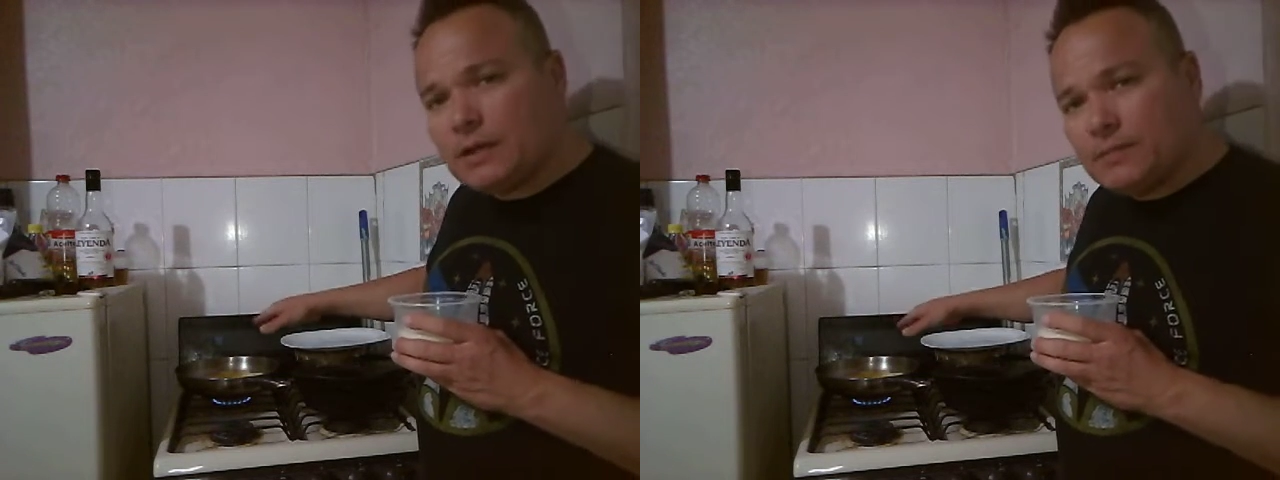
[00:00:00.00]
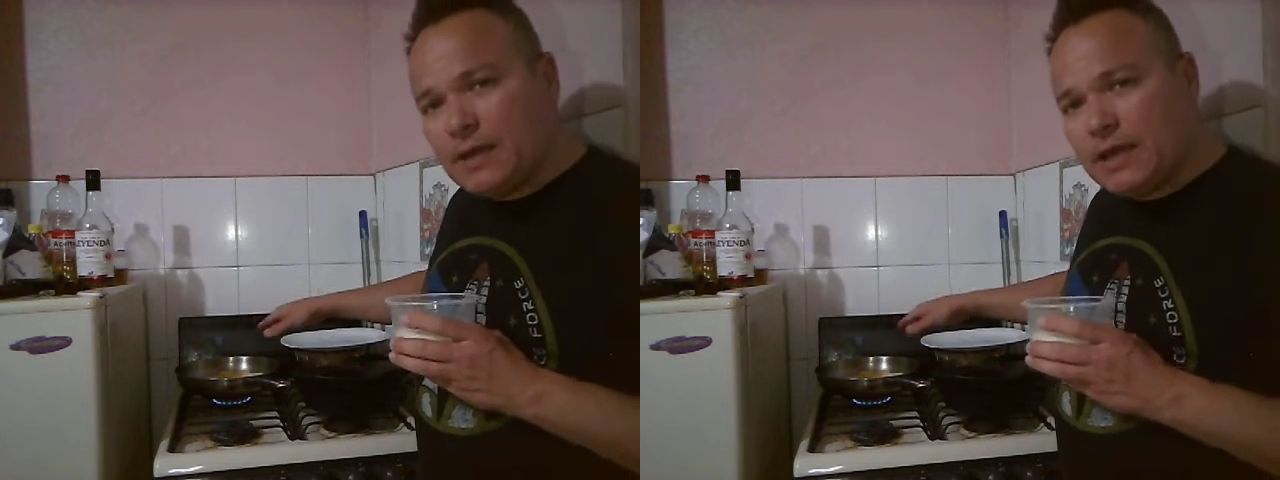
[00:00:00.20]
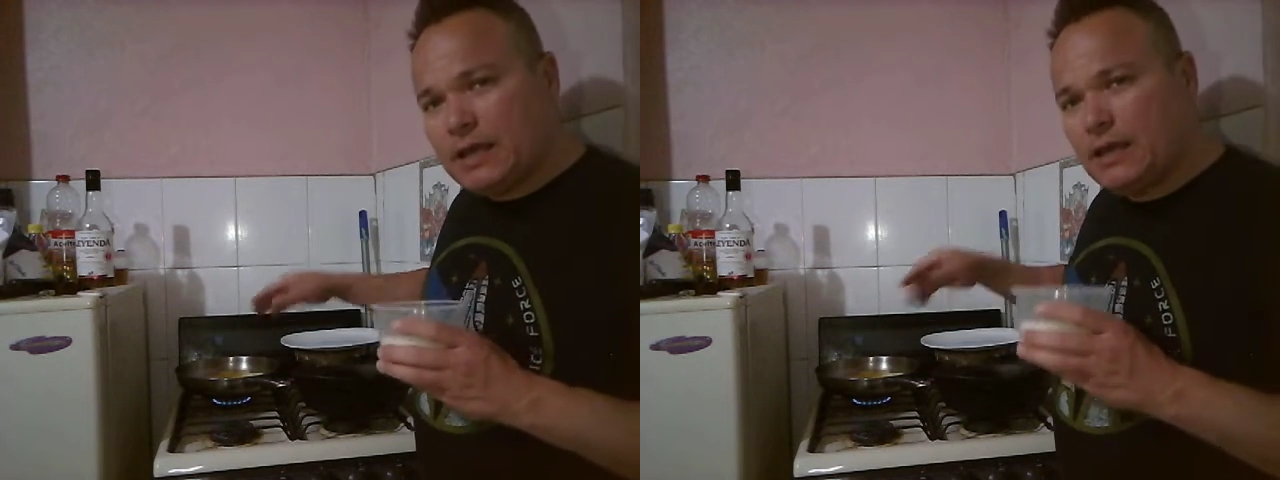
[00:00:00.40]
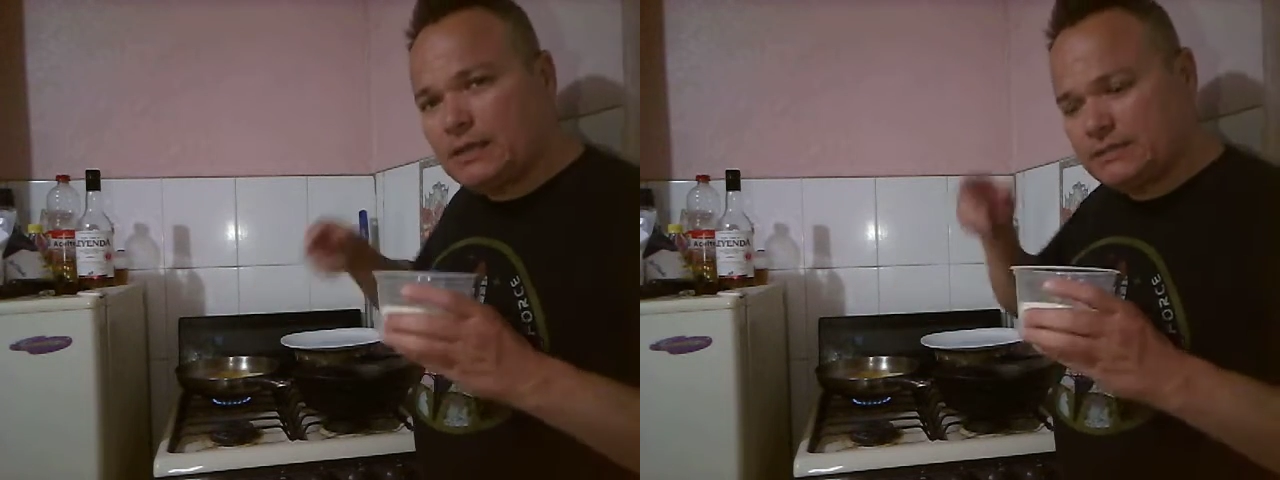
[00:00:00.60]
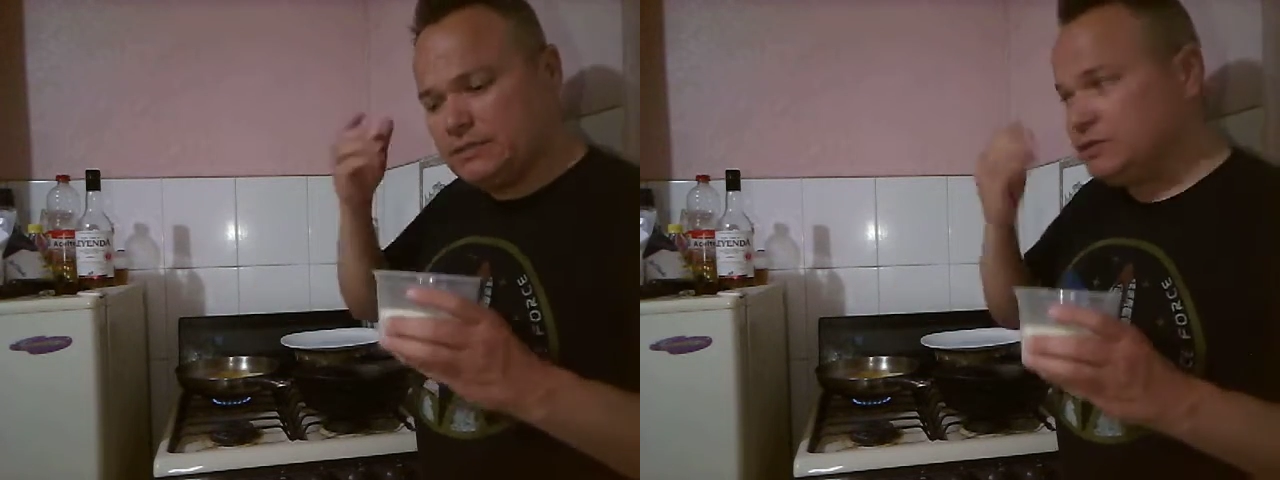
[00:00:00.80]
to make
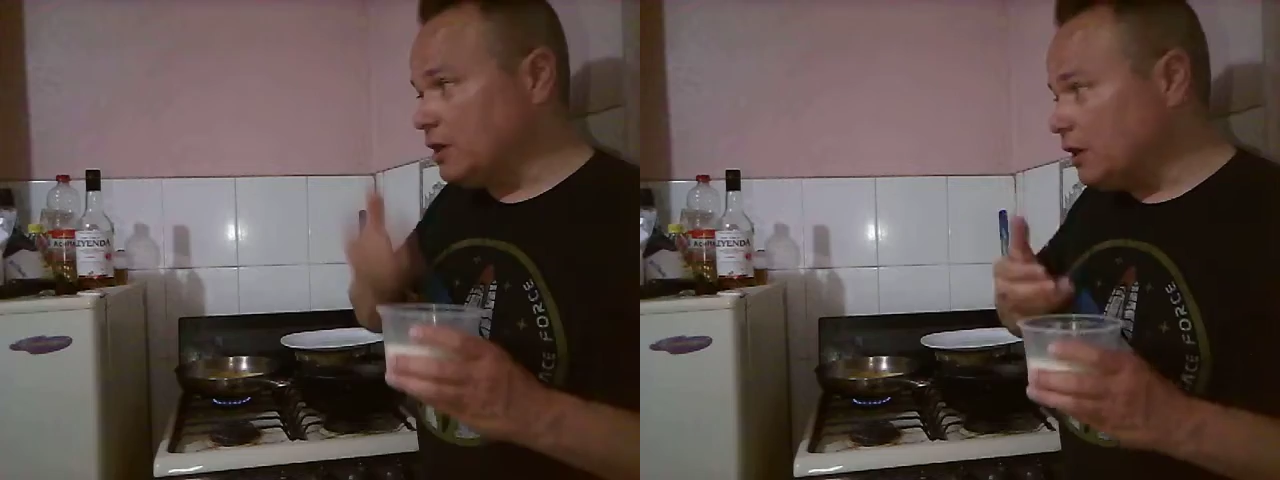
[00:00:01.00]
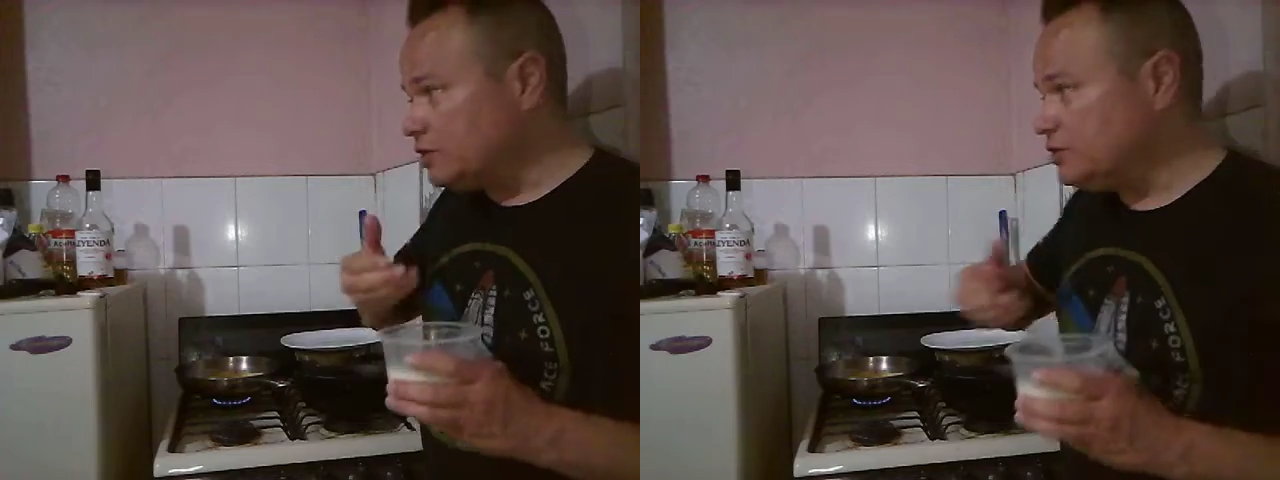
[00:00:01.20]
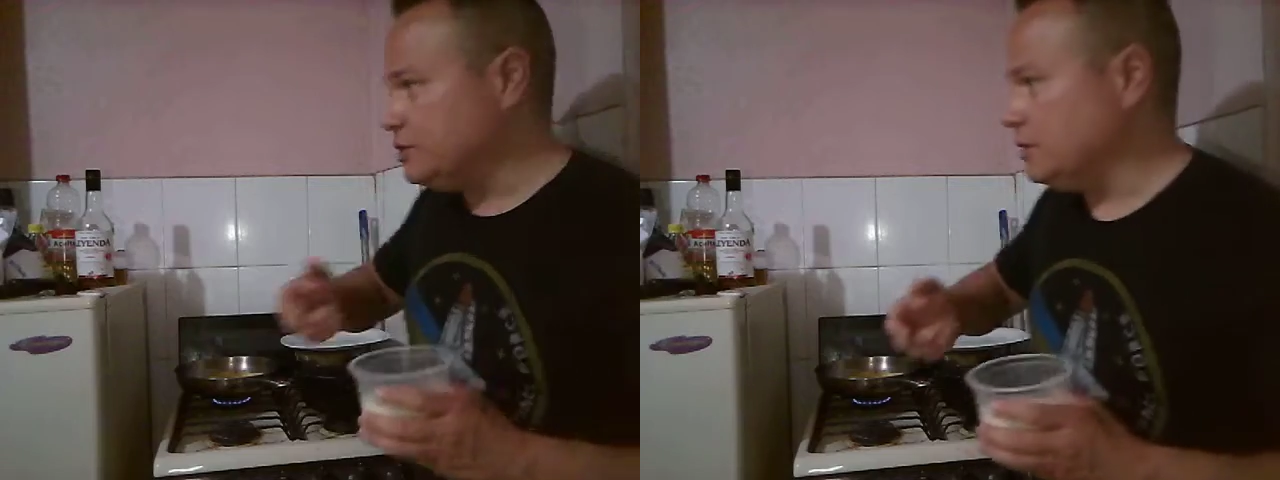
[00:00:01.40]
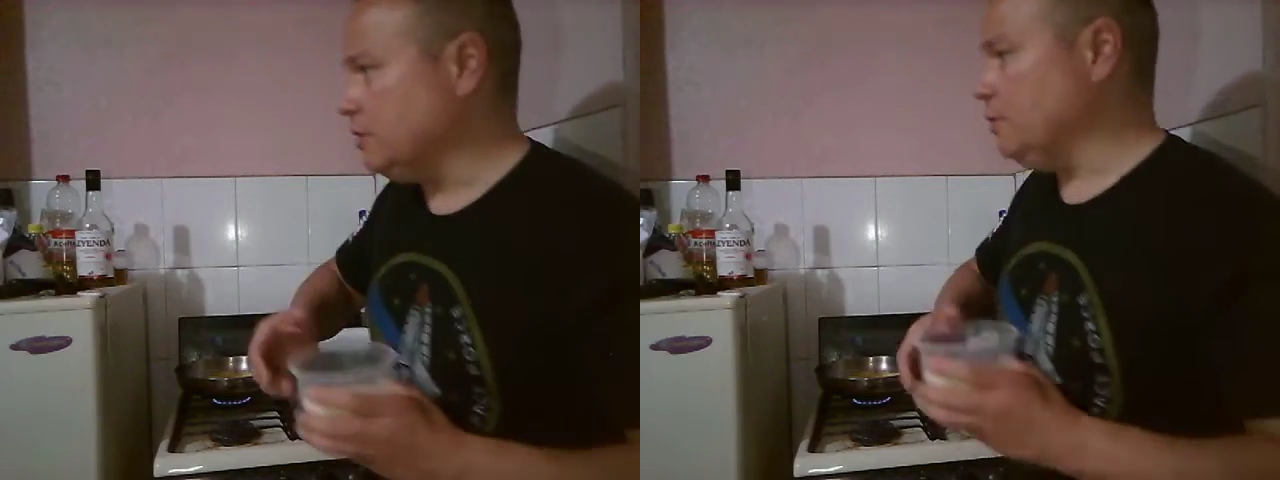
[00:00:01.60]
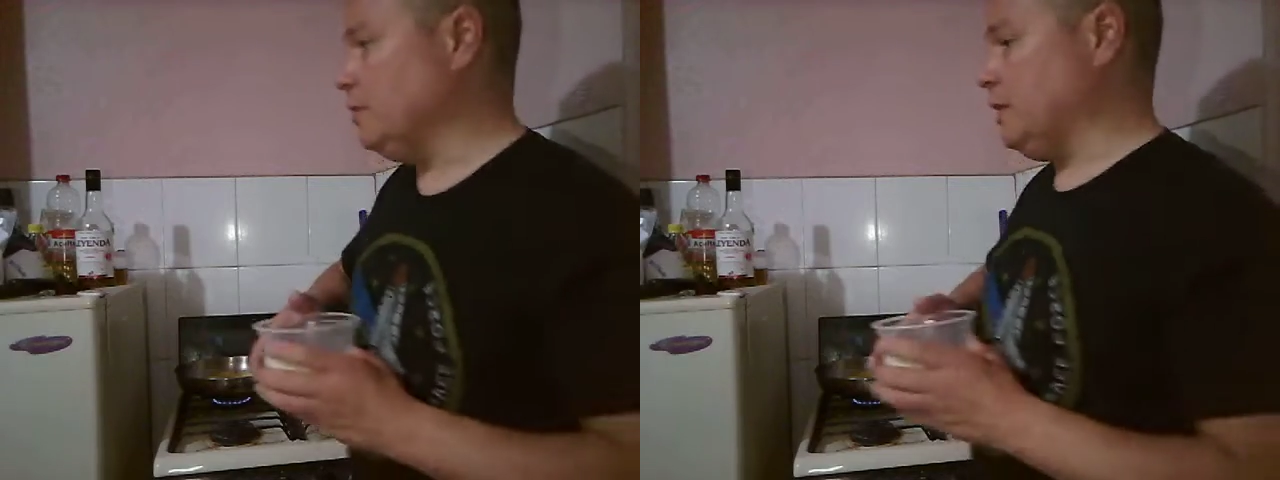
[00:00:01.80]
has the dark
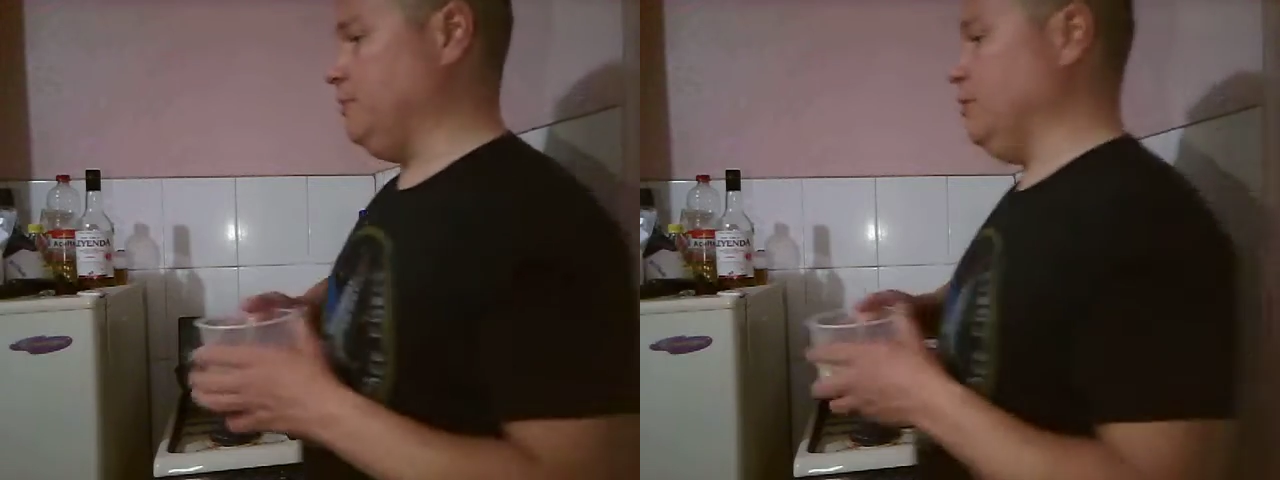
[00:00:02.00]
sugar. We're going to